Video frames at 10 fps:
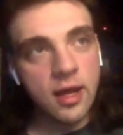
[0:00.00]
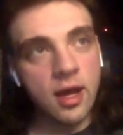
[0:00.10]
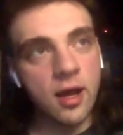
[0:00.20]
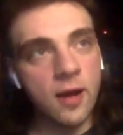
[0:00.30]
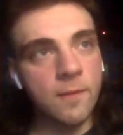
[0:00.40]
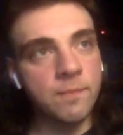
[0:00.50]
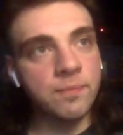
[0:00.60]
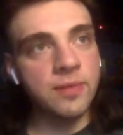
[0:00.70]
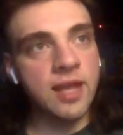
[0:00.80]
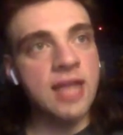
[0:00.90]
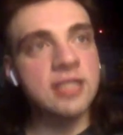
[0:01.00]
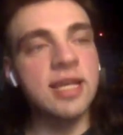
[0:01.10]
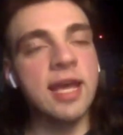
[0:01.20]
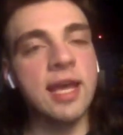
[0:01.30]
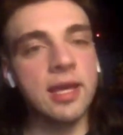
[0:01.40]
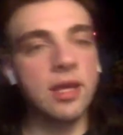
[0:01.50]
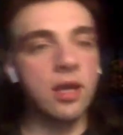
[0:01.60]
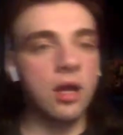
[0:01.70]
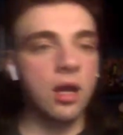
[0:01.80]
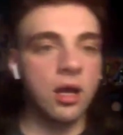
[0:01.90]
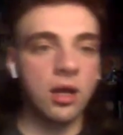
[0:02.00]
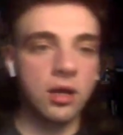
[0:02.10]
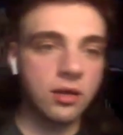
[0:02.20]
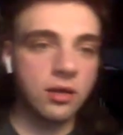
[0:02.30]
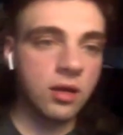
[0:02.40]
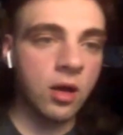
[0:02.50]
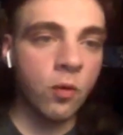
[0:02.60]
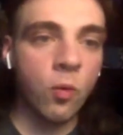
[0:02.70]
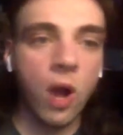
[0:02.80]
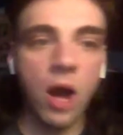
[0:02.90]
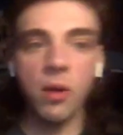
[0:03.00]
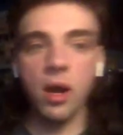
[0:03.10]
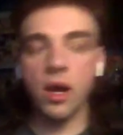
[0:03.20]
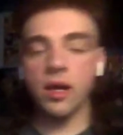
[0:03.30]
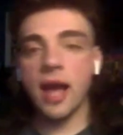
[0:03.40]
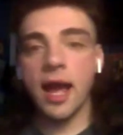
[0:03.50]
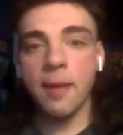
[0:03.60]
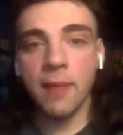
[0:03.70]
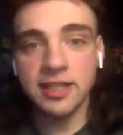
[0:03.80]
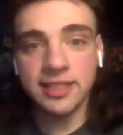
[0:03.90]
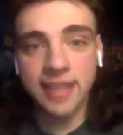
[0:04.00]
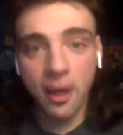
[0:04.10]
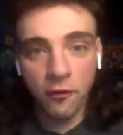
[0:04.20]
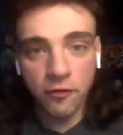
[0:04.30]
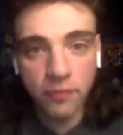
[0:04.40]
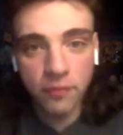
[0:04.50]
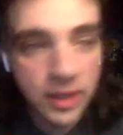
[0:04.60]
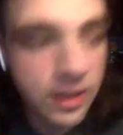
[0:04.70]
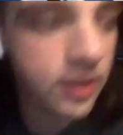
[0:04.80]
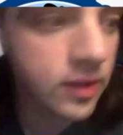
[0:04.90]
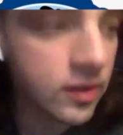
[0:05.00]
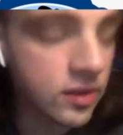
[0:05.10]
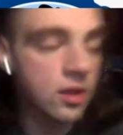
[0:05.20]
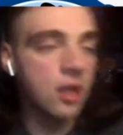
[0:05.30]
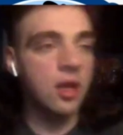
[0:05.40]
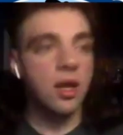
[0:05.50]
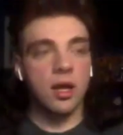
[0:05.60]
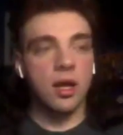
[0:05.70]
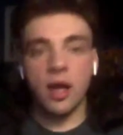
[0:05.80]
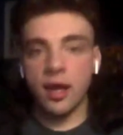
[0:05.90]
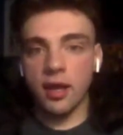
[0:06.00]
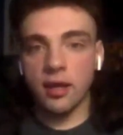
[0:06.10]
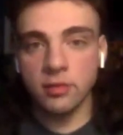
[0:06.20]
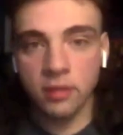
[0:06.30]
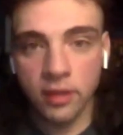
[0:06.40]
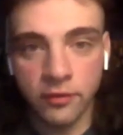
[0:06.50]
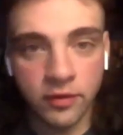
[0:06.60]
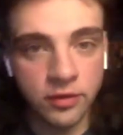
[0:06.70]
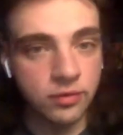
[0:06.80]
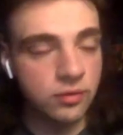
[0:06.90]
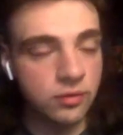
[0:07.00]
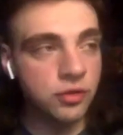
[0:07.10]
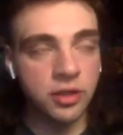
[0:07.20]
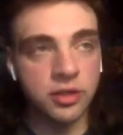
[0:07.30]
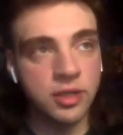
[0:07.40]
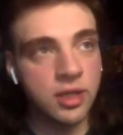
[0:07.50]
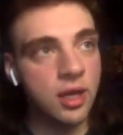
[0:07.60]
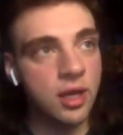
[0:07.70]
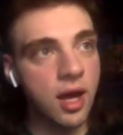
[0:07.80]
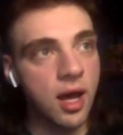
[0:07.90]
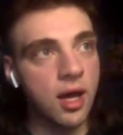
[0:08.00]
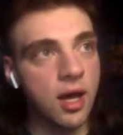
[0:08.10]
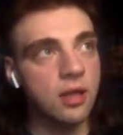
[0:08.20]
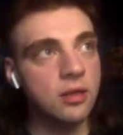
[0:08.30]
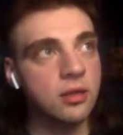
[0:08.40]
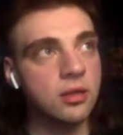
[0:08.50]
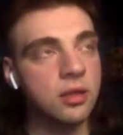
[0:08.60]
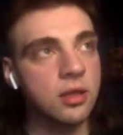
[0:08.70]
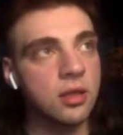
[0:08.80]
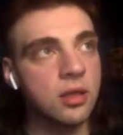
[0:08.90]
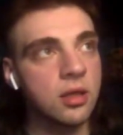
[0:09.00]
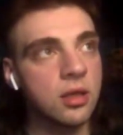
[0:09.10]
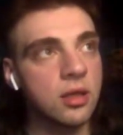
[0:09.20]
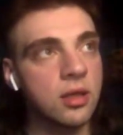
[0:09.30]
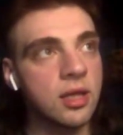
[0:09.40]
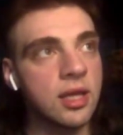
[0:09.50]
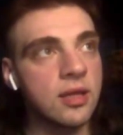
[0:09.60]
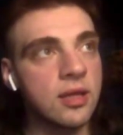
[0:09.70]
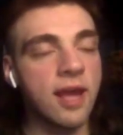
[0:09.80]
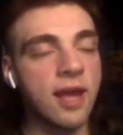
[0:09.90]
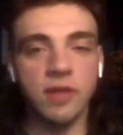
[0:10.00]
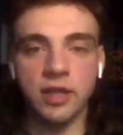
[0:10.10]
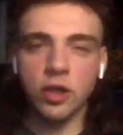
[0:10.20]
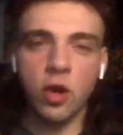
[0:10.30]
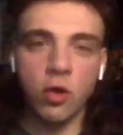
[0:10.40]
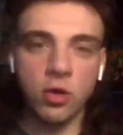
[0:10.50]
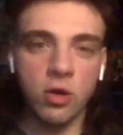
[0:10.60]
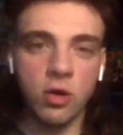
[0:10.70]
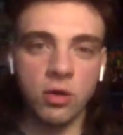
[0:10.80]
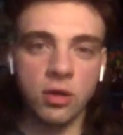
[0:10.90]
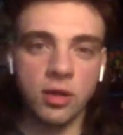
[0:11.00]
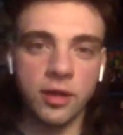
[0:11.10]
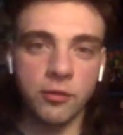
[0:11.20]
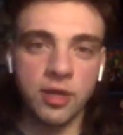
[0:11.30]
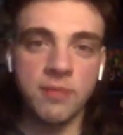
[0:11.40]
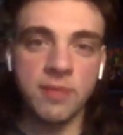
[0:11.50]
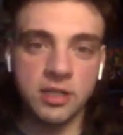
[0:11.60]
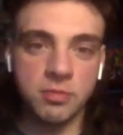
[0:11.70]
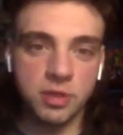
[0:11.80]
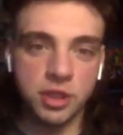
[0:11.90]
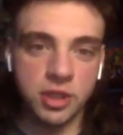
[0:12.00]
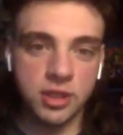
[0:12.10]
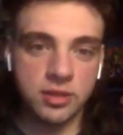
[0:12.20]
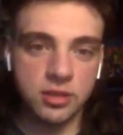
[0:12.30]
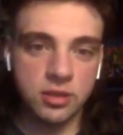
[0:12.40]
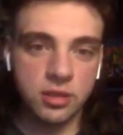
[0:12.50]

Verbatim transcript: As a Wawa guy myself, because I live in New Jersey, they have like the Coca-Cola like remix machines.